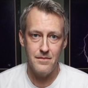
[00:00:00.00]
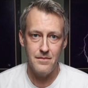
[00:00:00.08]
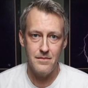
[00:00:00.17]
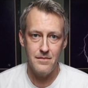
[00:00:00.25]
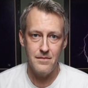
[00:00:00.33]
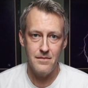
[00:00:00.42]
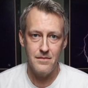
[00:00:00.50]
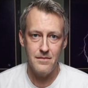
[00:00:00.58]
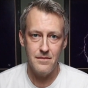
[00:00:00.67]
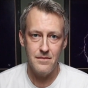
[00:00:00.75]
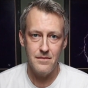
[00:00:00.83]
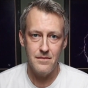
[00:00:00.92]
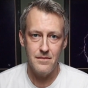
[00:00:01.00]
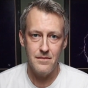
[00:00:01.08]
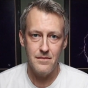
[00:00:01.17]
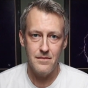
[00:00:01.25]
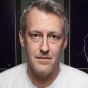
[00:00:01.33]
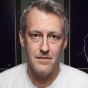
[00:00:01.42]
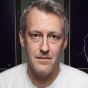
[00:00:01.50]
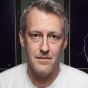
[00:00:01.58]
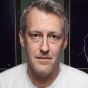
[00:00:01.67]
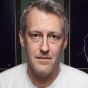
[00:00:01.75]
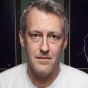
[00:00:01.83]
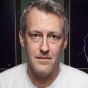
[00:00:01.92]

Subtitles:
(no one is talking)